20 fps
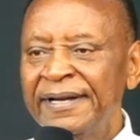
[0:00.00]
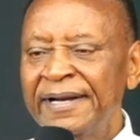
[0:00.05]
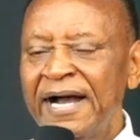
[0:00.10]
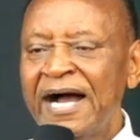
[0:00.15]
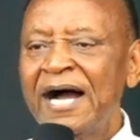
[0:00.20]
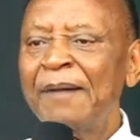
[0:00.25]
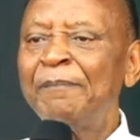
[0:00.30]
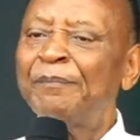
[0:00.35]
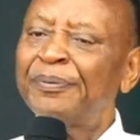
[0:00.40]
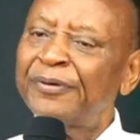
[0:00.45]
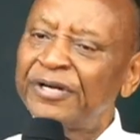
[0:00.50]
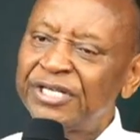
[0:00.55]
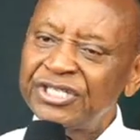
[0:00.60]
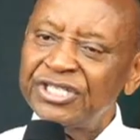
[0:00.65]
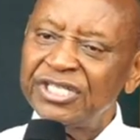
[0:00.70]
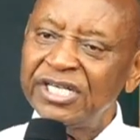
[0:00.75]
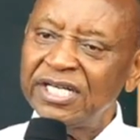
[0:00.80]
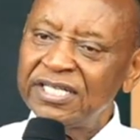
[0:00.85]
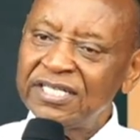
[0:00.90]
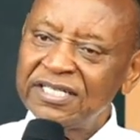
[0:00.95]

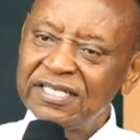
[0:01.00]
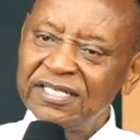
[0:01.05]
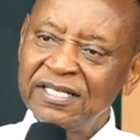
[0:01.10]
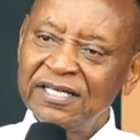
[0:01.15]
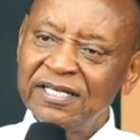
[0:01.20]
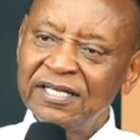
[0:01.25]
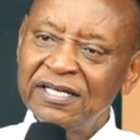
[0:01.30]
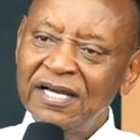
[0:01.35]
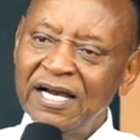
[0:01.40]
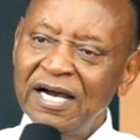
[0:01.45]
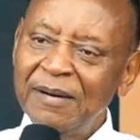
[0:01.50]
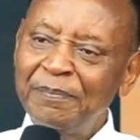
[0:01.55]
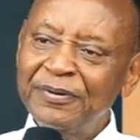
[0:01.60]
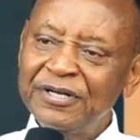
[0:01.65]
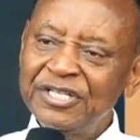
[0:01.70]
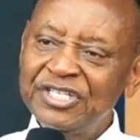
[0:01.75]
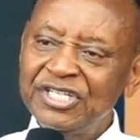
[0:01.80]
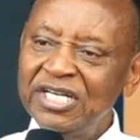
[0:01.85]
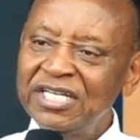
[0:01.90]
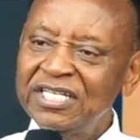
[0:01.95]
Appreciate,
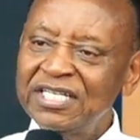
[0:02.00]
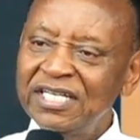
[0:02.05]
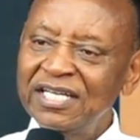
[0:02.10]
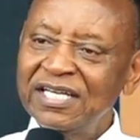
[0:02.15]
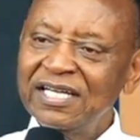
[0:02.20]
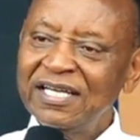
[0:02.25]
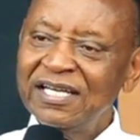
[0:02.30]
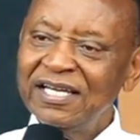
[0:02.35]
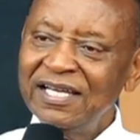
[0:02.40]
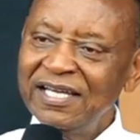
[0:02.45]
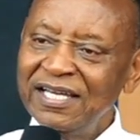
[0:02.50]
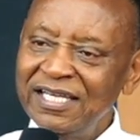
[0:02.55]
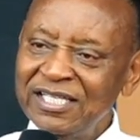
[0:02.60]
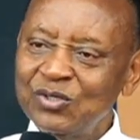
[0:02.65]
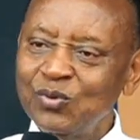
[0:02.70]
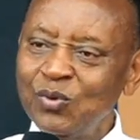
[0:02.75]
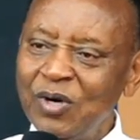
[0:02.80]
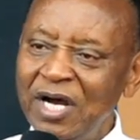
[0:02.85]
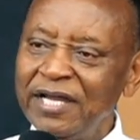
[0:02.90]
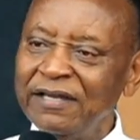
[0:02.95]
appreciating his
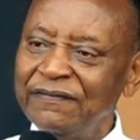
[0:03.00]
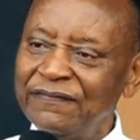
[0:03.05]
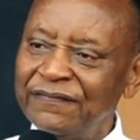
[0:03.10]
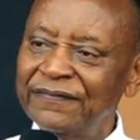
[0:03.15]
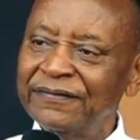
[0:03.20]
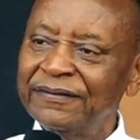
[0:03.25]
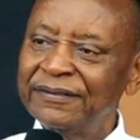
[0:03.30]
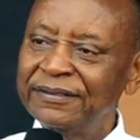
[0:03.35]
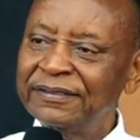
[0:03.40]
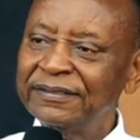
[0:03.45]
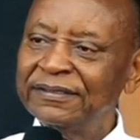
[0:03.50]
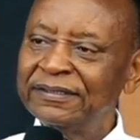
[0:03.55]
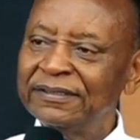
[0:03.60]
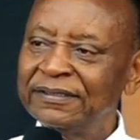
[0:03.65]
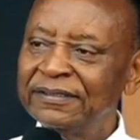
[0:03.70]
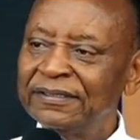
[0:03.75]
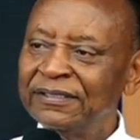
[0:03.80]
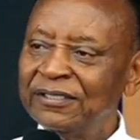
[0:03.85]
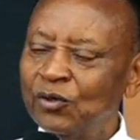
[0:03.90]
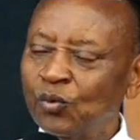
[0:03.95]
wife
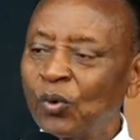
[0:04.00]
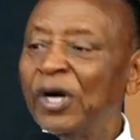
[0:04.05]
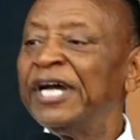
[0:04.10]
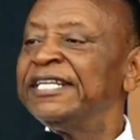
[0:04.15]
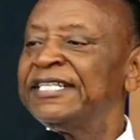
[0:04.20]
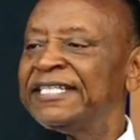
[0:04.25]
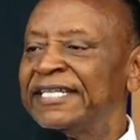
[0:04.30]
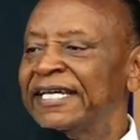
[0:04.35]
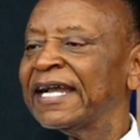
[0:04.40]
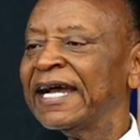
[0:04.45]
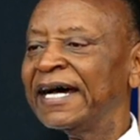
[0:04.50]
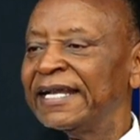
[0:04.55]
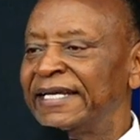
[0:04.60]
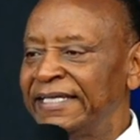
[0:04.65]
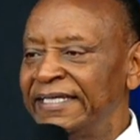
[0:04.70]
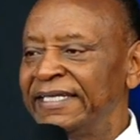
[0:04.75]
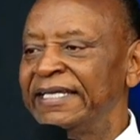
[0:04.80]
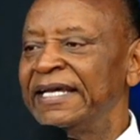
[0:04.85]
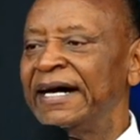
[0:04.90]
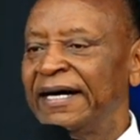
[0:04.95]
when she can
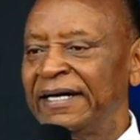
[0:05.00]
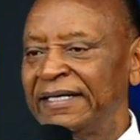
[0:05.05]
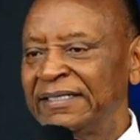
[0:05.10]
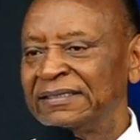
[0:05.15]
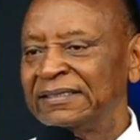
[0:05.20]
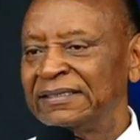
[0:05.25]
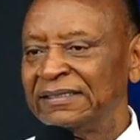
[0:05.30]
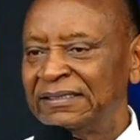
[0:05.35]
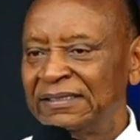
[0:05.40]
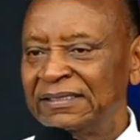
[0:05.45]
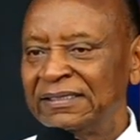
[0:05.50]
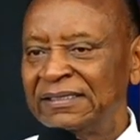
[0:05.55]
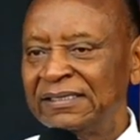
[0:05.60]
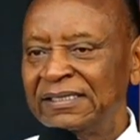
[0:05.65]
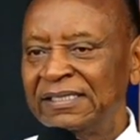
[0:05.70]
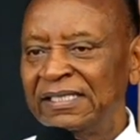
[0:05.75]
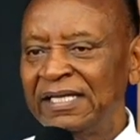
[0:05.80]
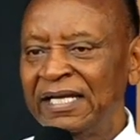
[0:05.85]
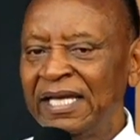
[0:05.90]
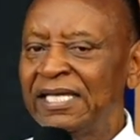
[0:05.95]
hear
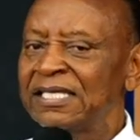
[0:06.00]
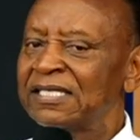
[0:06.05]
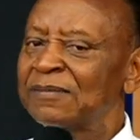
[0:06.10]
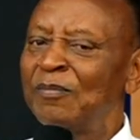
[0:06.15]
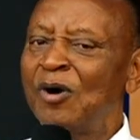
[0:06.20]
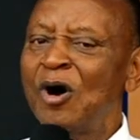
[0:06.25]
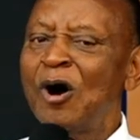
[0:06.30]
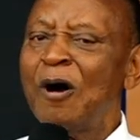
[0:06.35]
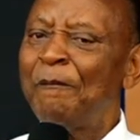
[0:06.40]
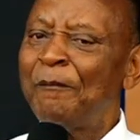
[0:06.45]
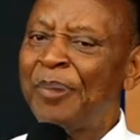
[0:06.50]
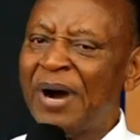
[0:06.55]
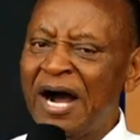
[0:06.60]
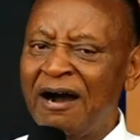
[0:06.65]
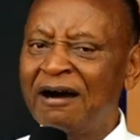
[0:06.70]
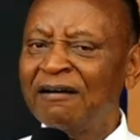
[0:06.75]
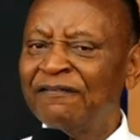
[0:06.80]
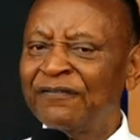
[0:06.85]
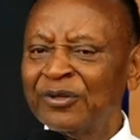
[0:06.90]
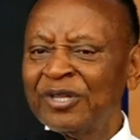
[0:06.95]
is more
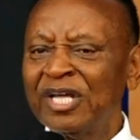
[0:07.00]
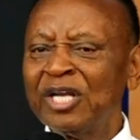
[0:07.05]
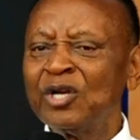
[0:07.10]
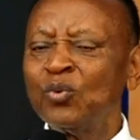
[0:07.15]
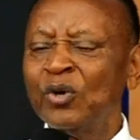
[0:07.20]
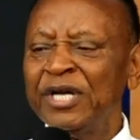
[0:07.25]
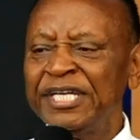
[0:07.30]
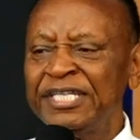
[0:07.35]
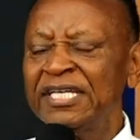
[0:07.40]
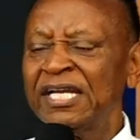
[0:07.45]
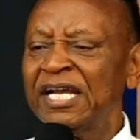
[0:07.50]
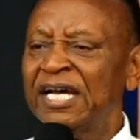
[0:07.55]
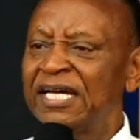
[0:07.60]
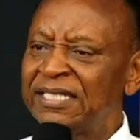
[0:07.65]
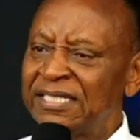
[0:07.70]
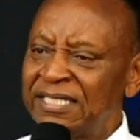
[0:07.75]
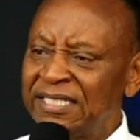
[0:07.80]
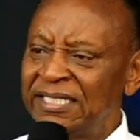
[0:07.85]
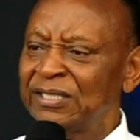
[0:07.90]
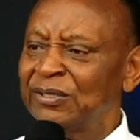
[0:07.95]
powerful than waiting
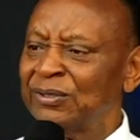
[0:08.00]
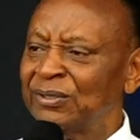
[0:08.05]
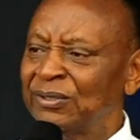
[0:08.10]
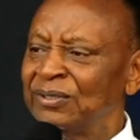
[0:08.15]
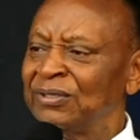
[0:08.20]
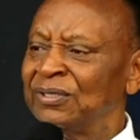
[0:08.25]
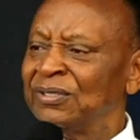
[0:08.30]
until